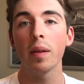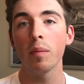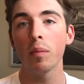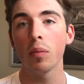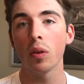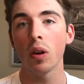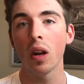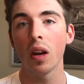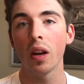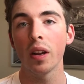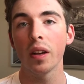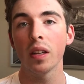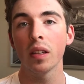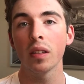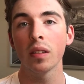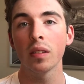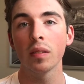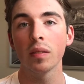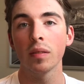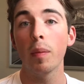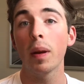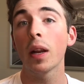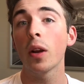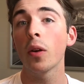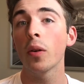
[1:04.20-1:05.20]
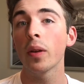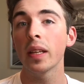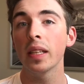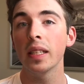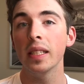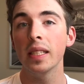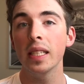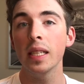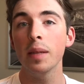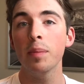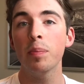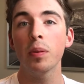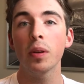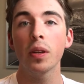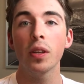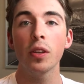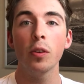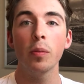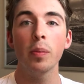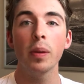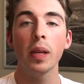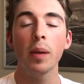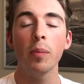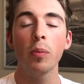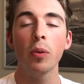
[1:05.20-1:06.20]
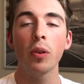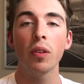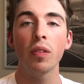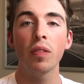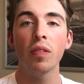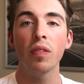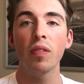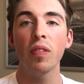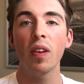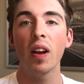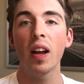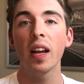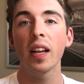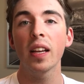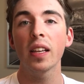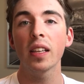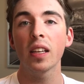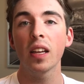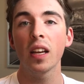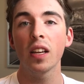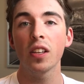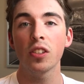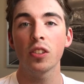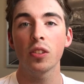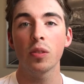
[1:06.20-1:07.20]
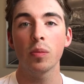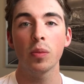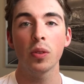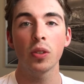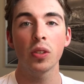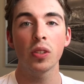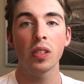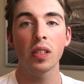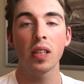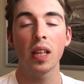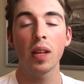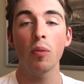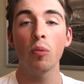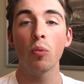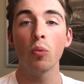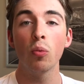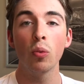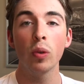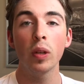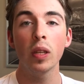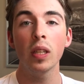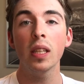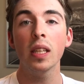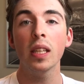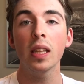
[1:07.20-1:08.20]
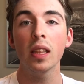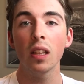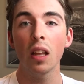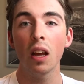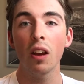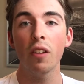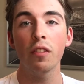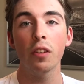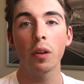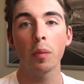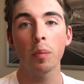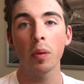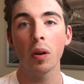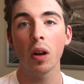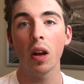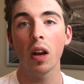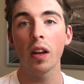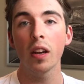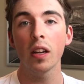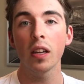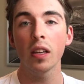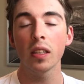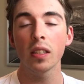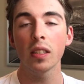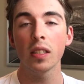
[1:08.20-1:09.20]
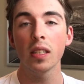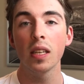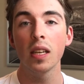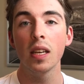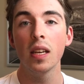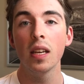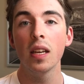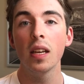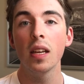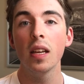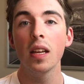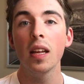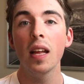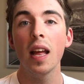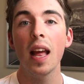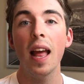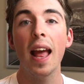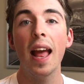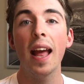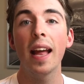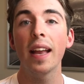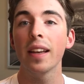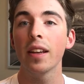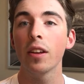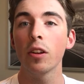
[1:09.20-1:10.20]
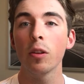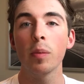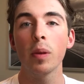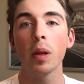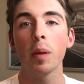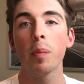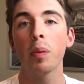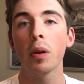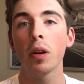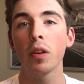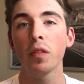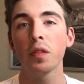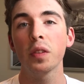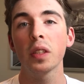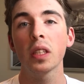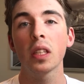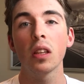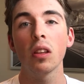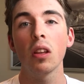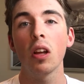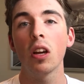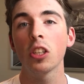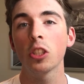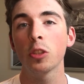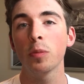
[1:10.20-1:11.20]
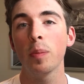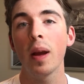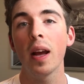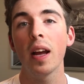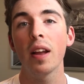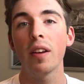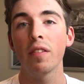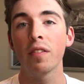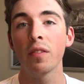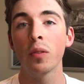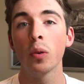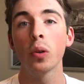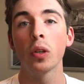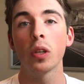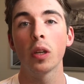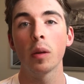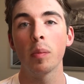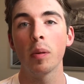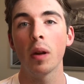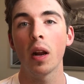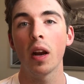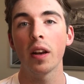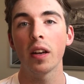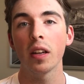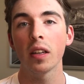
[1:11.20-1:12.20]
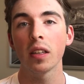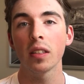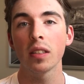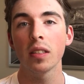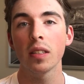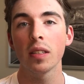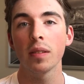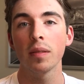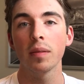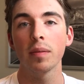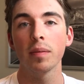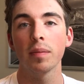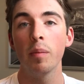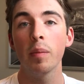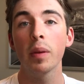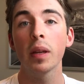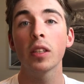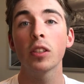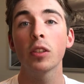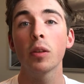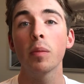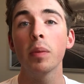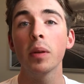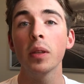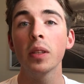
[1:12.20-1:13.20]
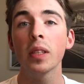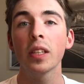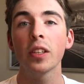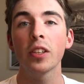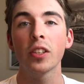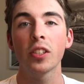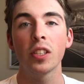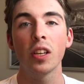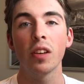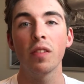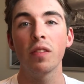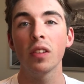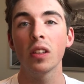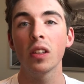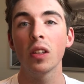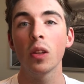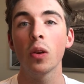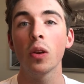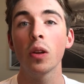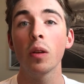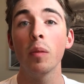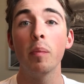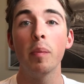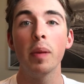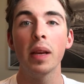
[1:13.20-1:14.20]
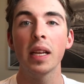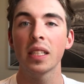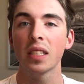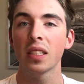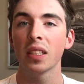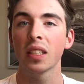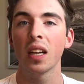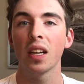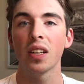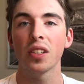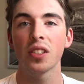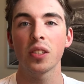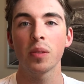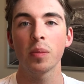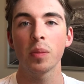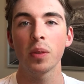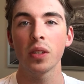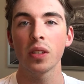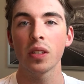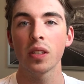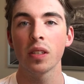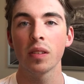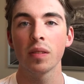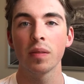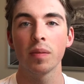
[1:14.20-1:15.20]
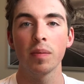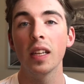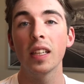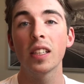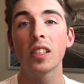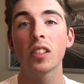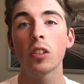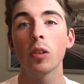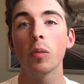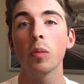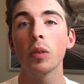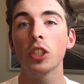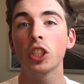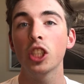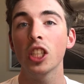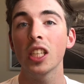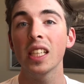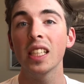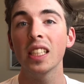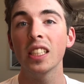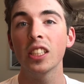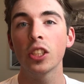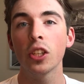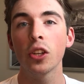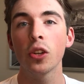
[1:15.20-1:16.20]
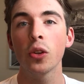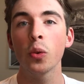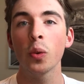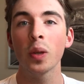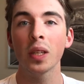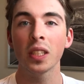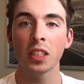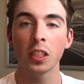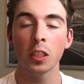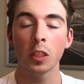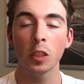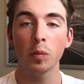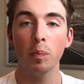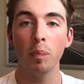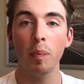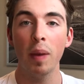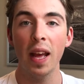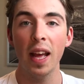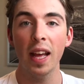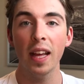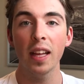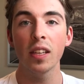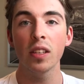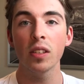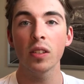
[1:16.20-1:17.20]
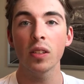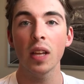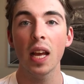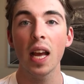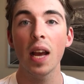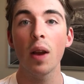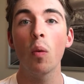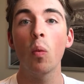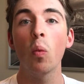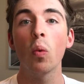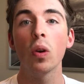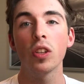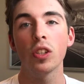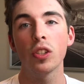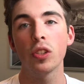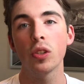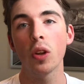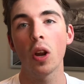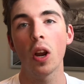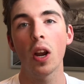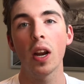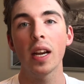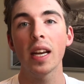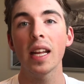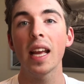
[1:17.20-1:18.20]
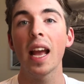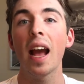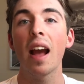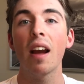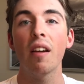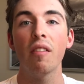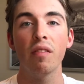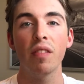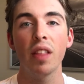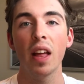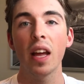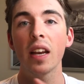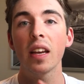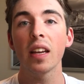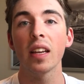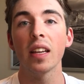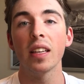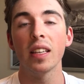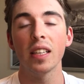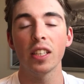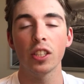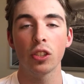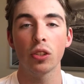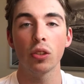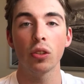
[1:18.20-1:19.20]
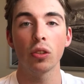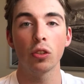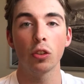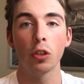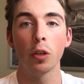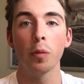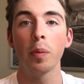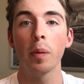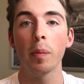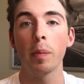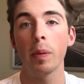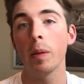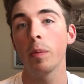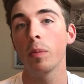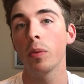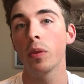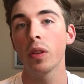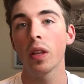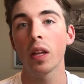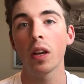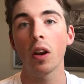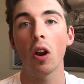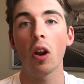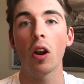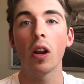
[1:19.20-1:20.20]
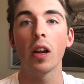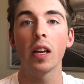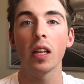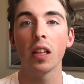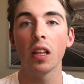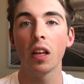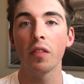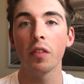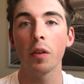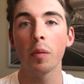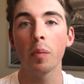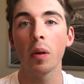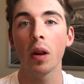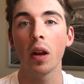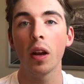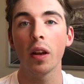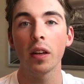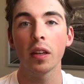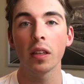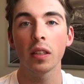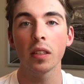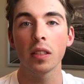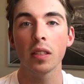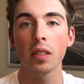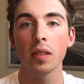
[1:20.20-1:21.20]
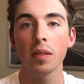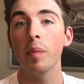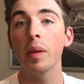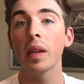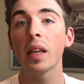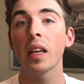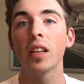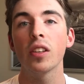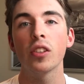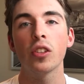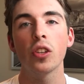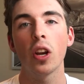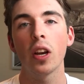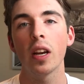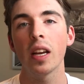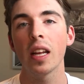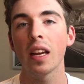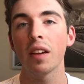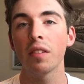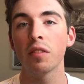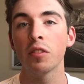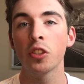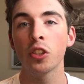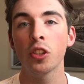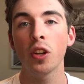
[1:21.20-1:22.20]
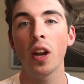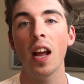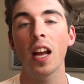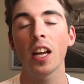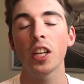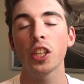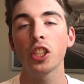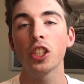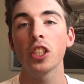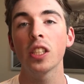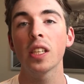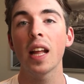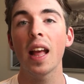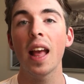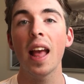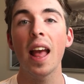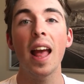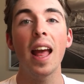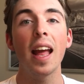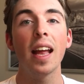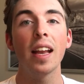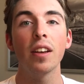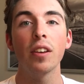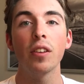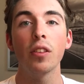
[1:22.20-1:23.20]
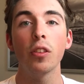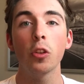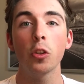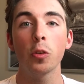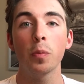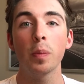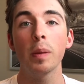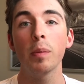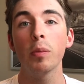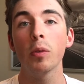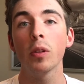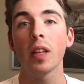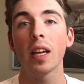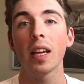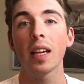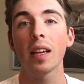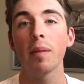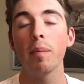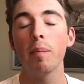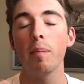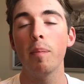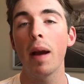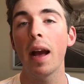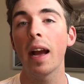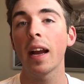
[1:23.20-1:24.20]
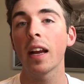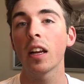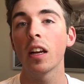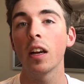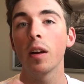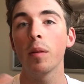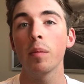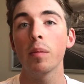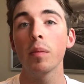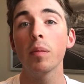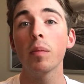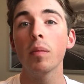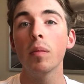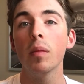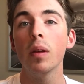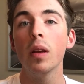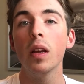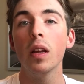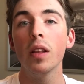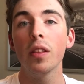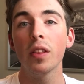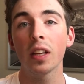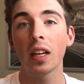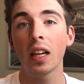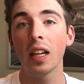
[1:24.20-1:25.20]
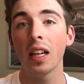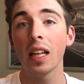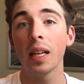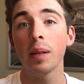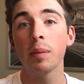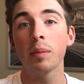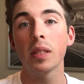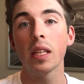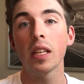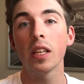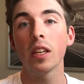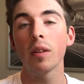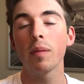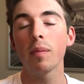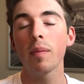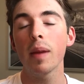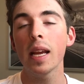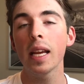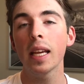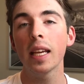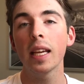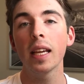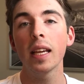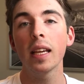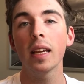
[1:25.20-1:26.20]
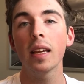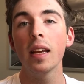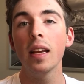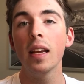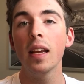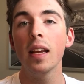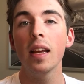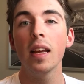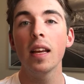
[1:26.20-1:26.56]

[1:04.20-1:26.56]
and broad. By going deeper, you'll be able to find customers that really love your product, and it'll be a perfect launch pad for your product because you're building yourself a loyal base of customers. It's so much easier to expand once you already have that initial group of people that already love your product, because you already have traction and there's people that can back up the claims that you're making,